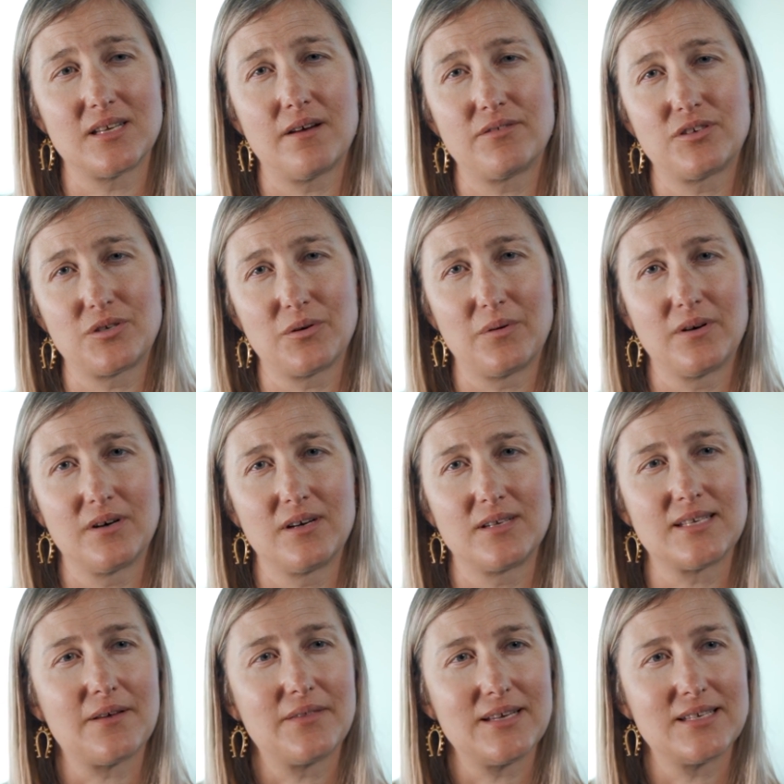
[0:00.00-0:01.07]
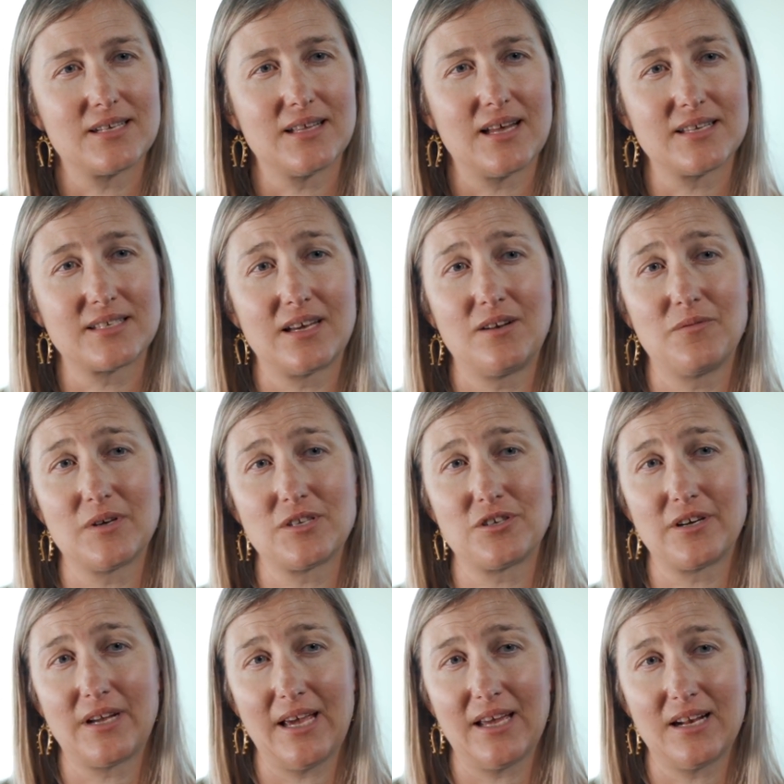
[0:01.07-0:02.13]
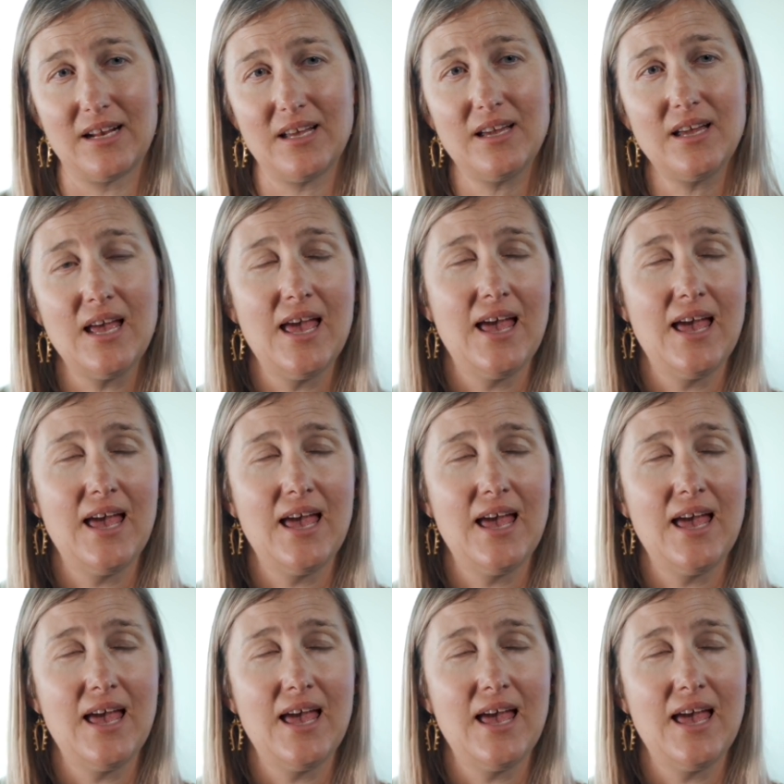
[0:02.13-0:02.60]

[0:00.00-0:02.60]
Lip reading: offshore Southeast Alaska and Western Canada.